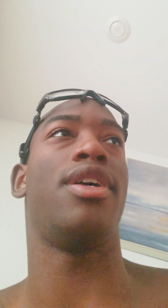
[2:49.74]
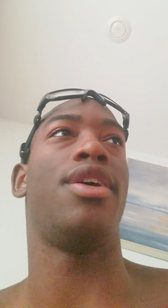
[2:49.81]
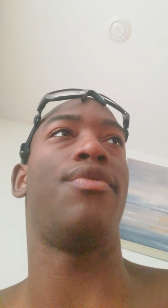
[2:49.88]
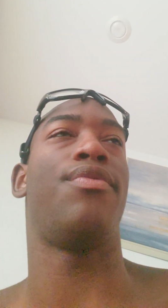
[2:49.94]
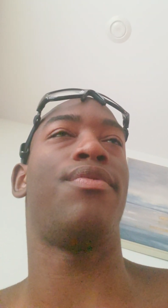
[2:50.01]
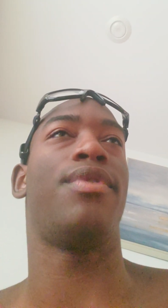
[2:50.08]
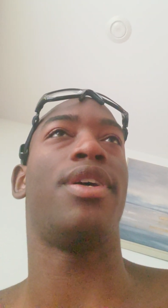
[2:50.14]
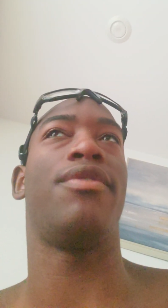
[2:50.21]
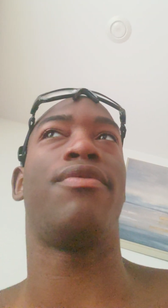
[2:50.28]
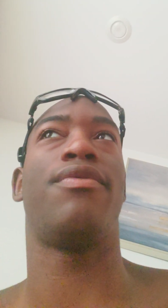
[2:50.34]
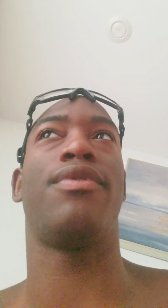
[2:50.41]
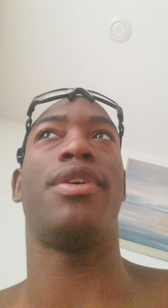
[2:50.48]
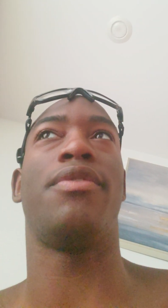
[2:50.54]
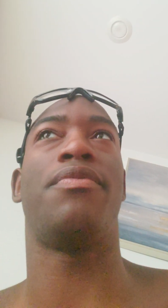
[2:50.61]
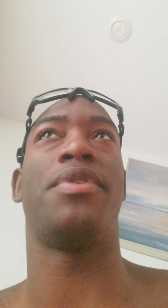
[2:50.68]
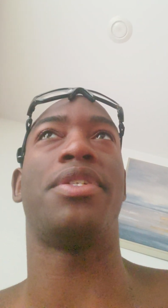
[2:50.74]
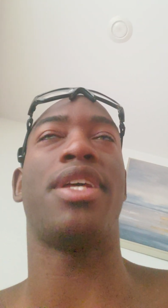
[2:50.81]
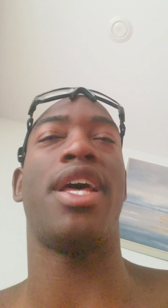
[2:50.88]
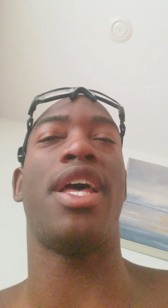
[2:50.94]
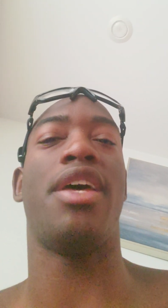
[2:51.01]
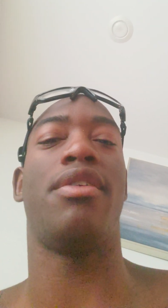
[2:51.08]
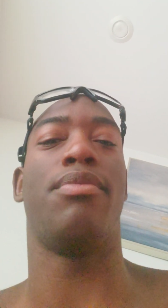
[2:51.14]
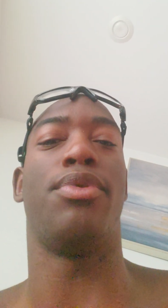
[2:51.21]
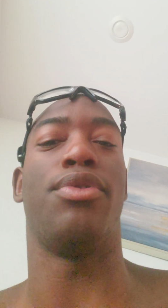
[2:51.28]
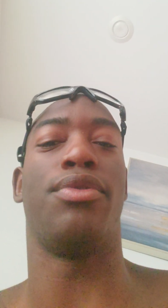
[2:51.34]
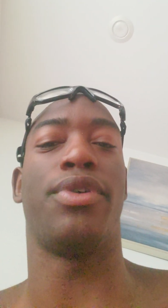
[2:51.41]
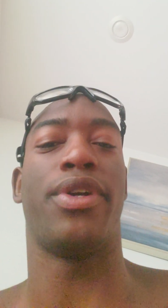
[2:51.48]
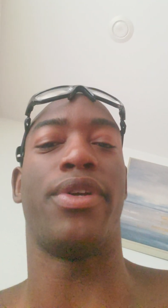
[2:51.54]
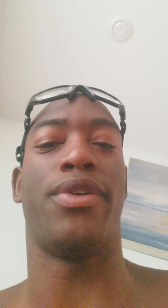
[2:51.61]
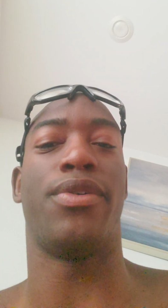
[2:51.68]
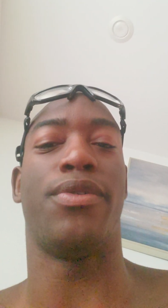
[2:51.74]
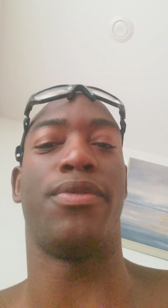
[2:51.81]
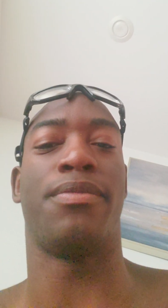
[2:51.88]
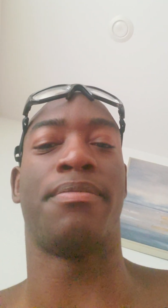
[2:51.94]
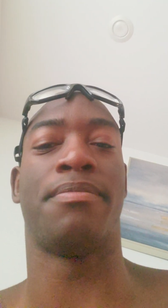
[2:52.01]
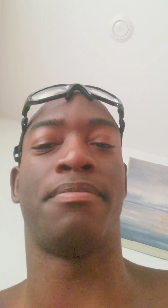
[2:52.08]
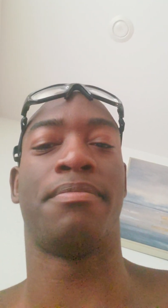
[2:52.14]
if it's edible, you know.